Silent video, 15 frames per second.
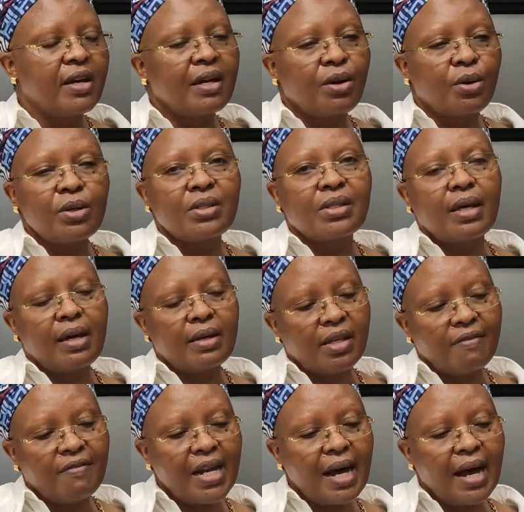close
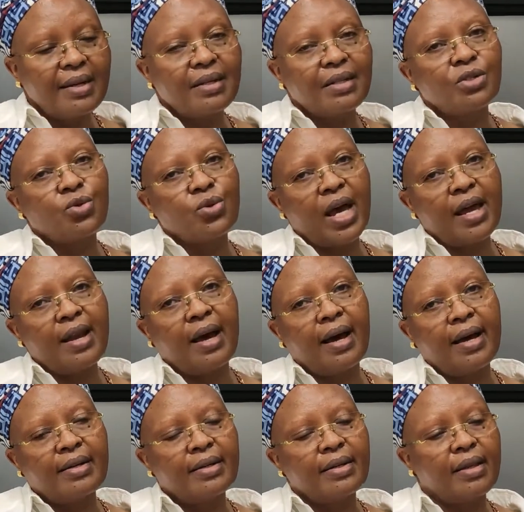700 to
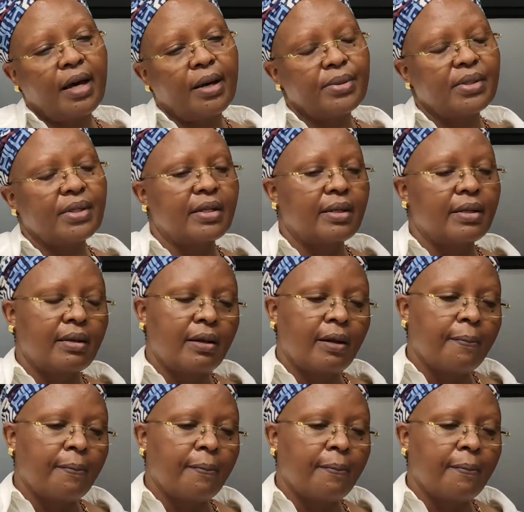900,000